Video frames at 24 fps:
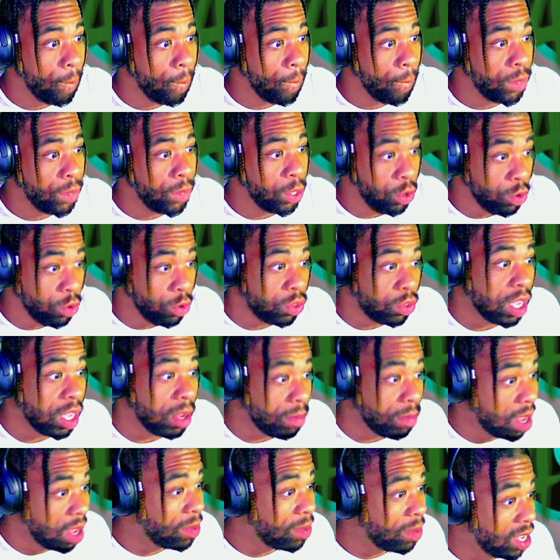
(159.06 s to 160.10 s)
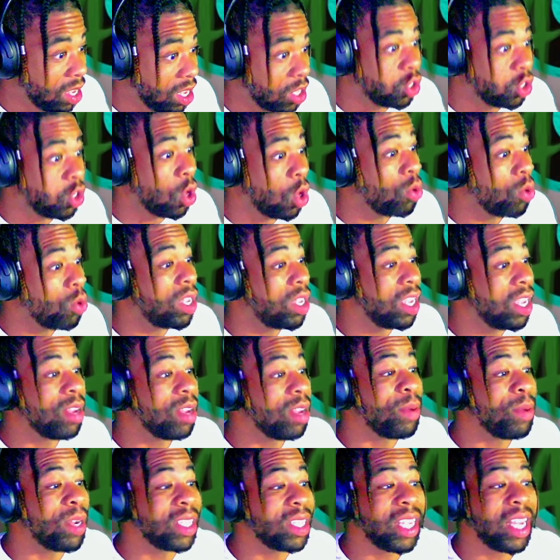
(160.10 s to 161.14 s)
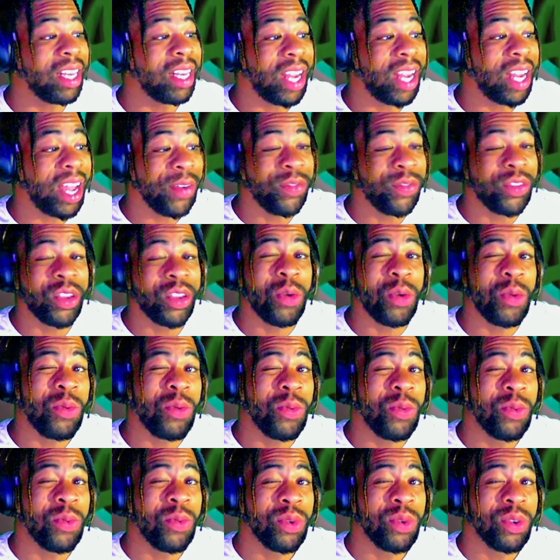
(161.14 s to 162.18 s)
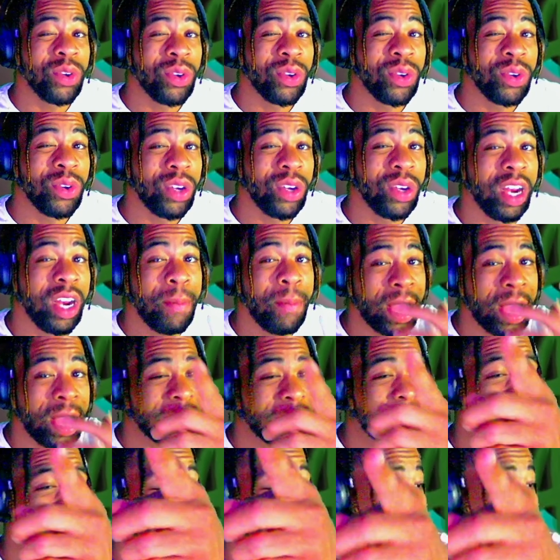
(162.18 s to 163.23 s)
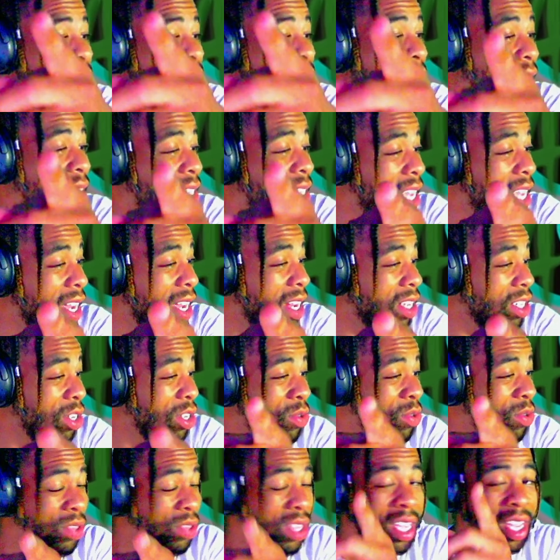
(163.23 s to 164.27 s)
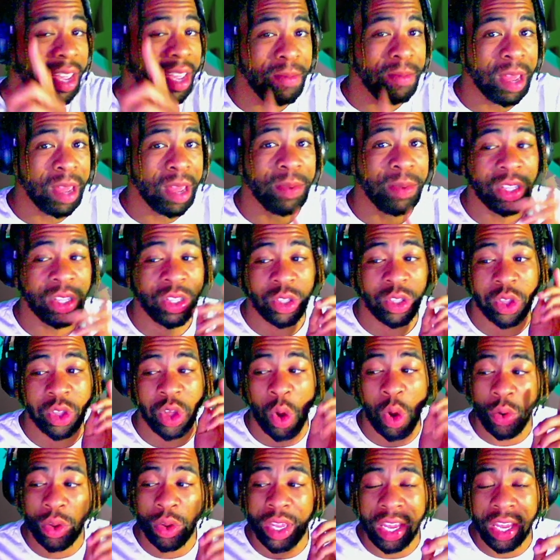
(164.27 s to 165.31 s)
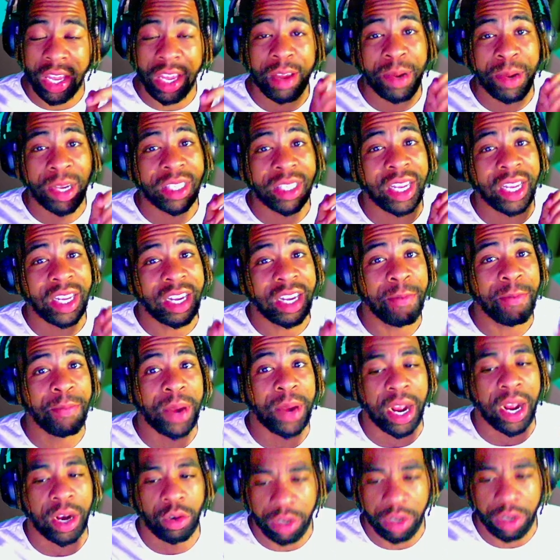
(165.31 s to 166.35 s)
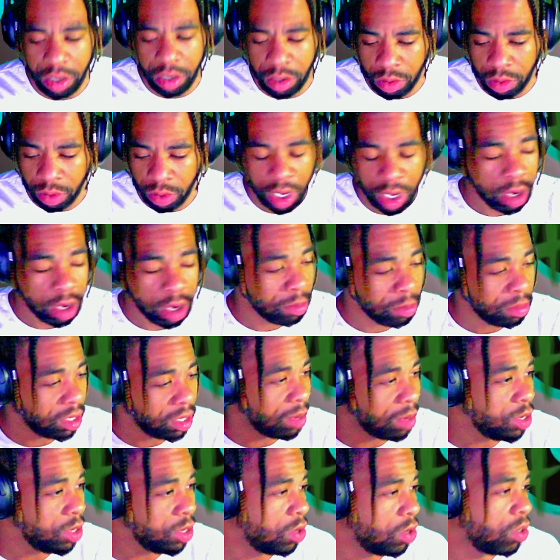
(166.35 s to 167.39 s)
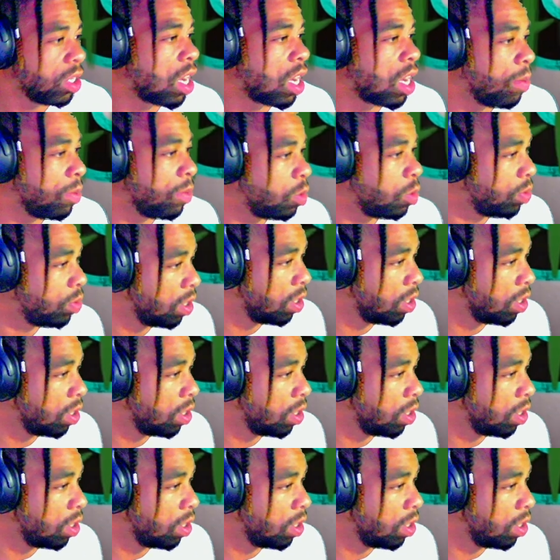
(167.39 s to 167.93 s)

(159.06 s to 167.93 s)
do you think maybe he low-key about that life though? And I'm asking you guys that. Do you think he maybe low-key about that life? I don't know. But let me know in the comments below.